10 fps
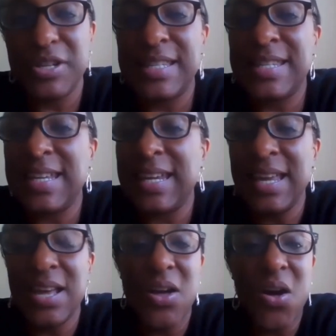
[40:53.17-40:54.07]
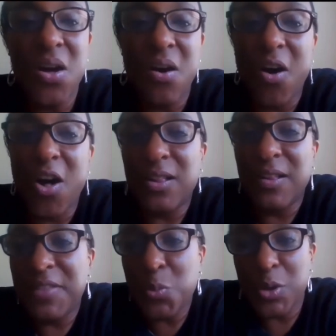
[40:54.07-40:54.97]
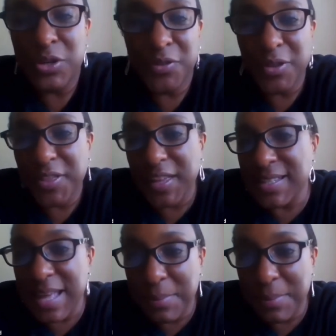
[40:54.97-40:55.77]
and see all of the wonderful things that